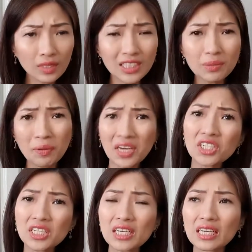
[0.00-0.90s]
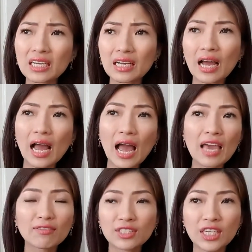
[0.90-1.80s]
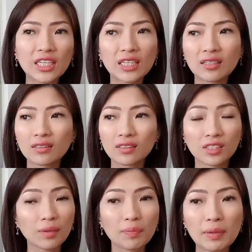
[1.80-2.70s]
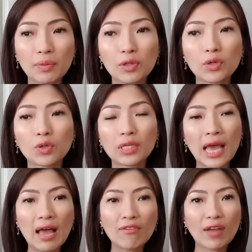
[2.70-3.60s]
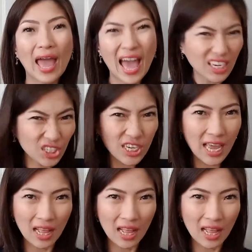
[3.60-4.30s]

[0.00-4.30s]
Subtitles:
Especially, I've seen some people who'd have ashy